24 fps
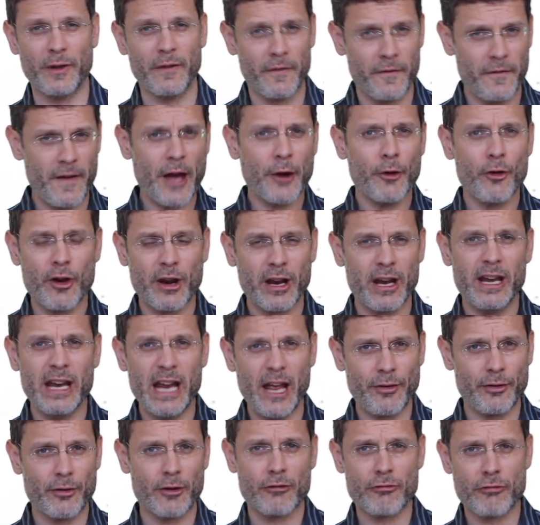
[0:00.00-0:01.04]
if Federer can
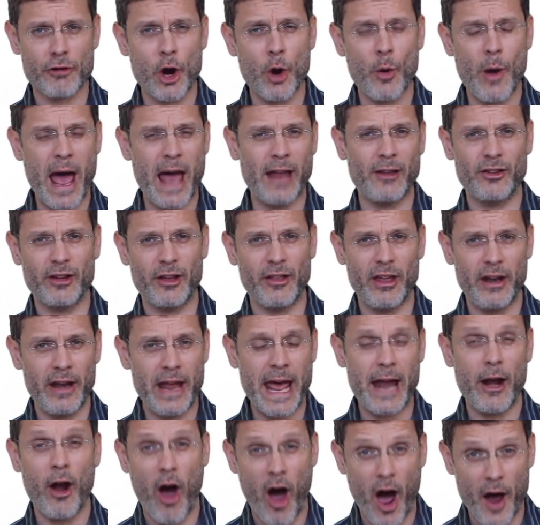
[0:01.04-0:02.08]
get the Croat to the
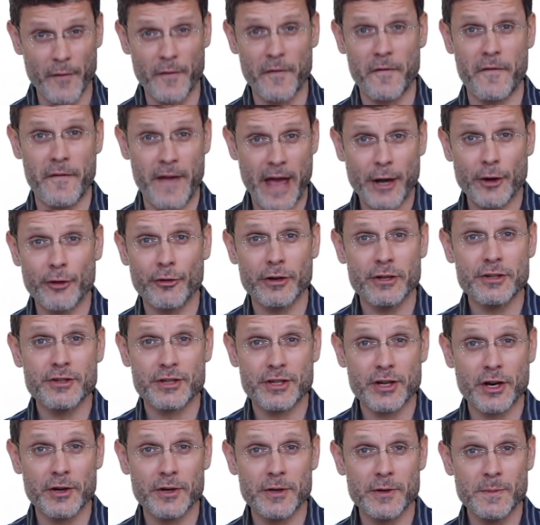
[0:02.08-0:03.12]
net on Federer's
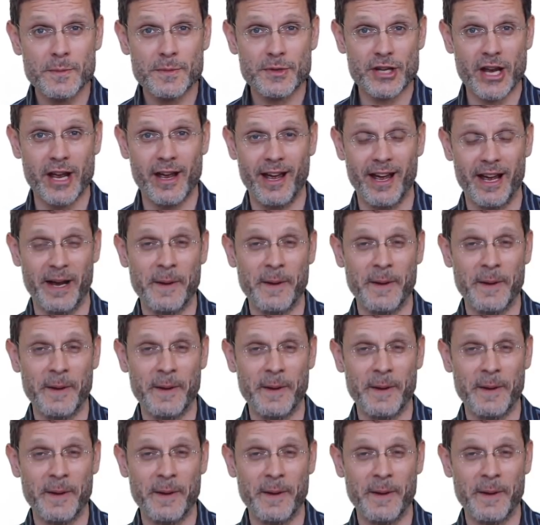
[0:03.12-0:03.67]
terms,